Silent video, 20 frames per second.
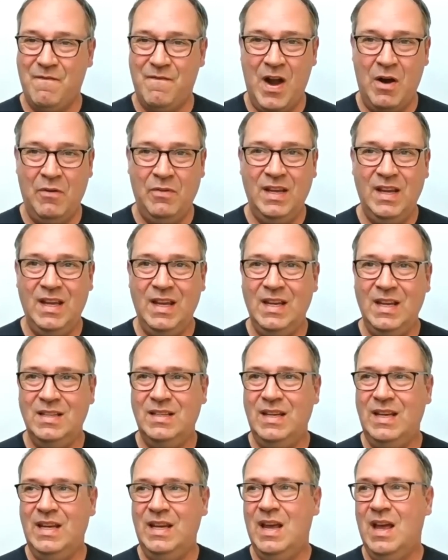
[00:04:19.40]
very
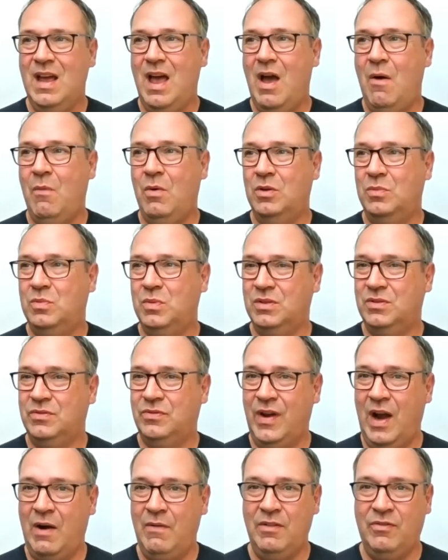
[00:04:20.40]
easy and when it was
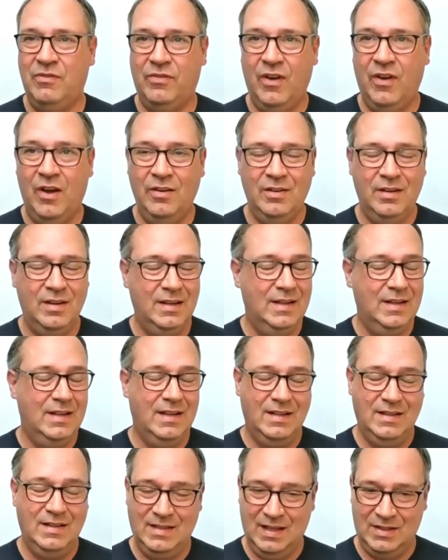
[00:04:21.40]
very fun.
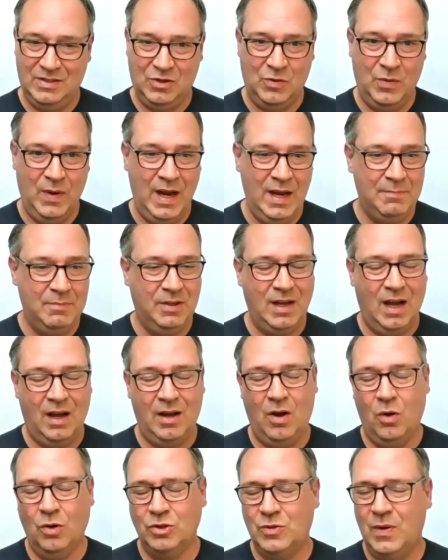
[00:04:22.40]
That's great, but I
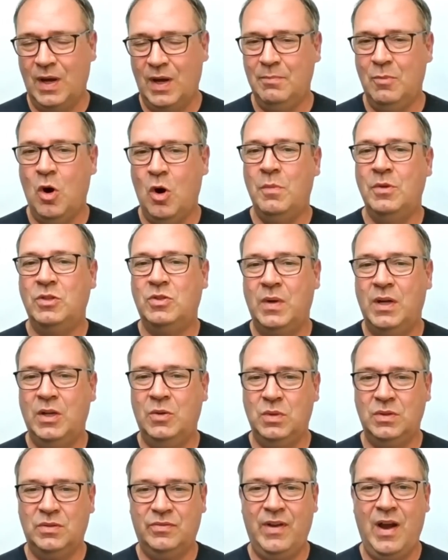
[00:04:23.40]
also had moments when
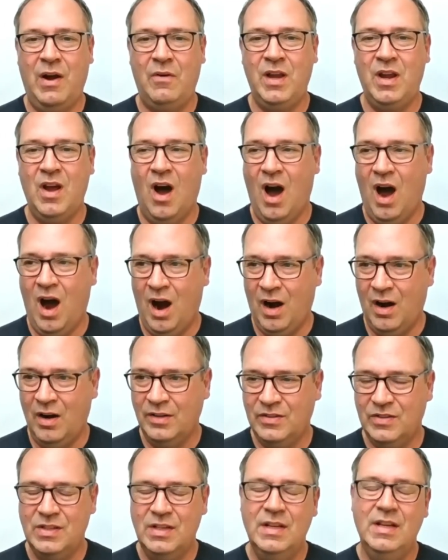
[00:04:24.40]
it was very
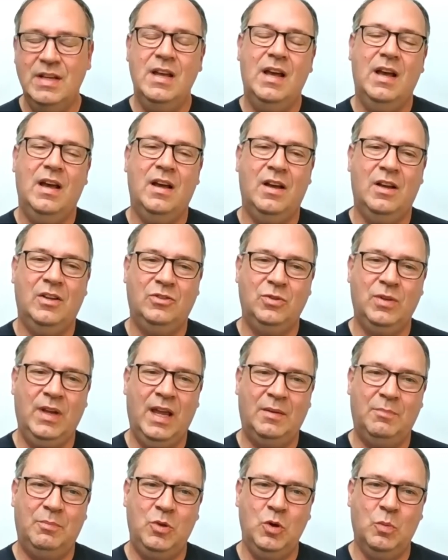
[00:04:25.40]
hard to
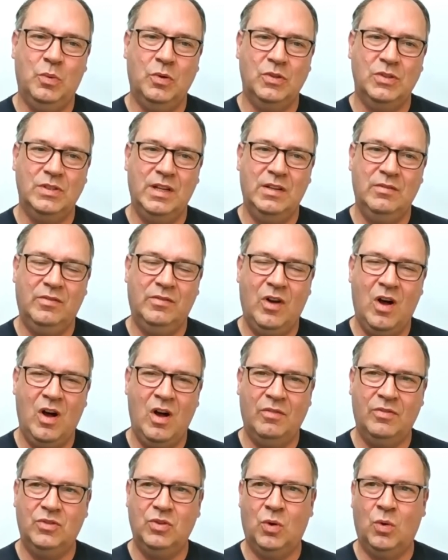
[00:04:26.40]
get pupils
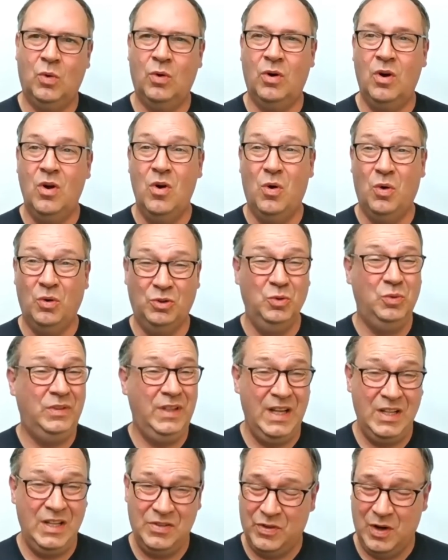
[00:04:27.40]
involved or to
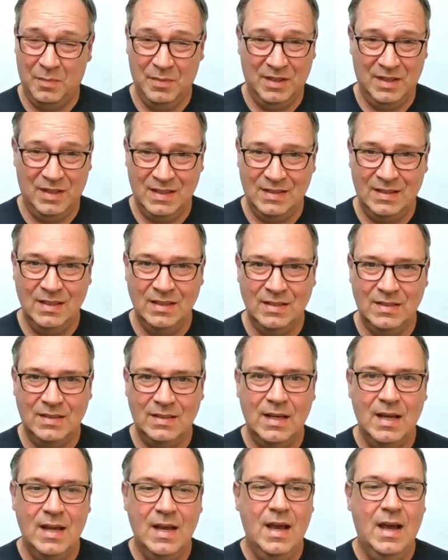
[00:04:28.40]
teach from a
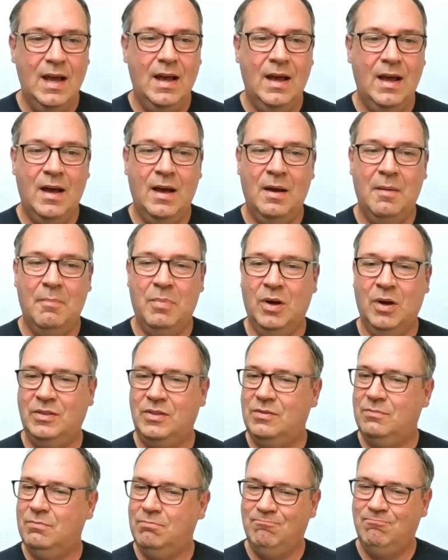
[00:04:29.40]
distance.
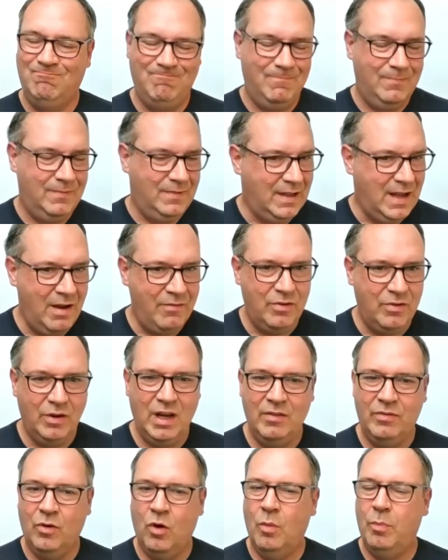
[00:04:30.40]
But never
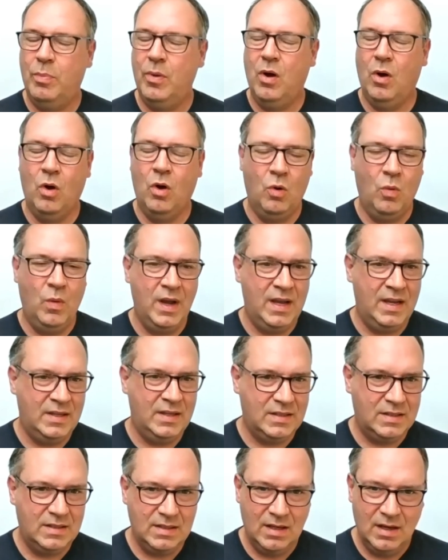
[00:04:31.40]
give up,
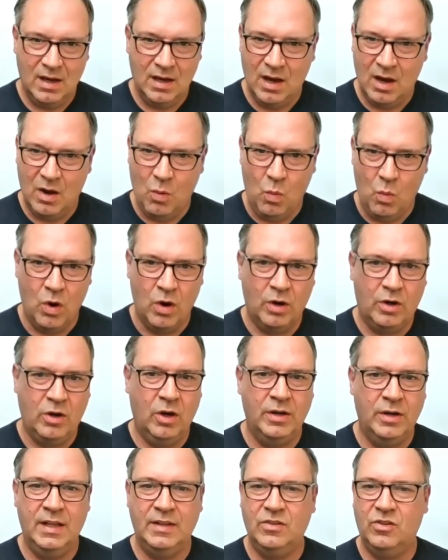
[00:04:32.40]
always work
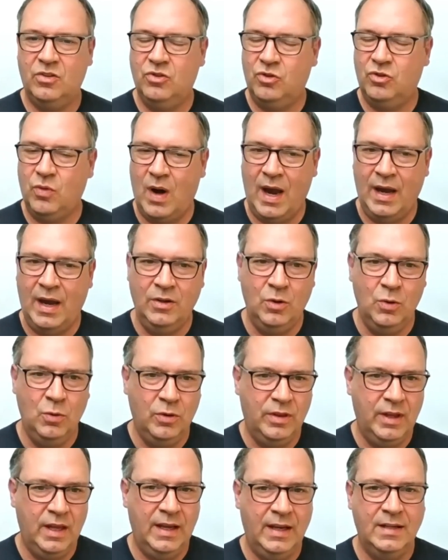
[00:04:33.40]
on it, try new
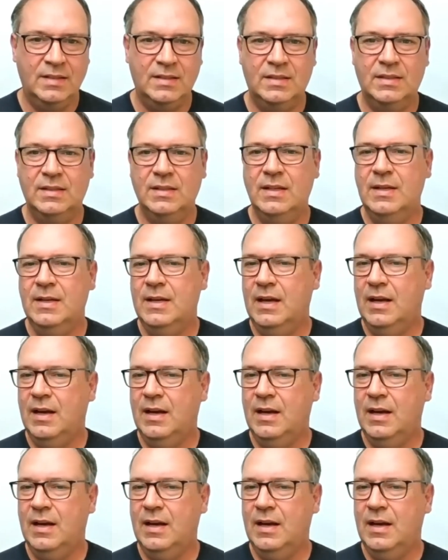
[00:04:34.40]
things,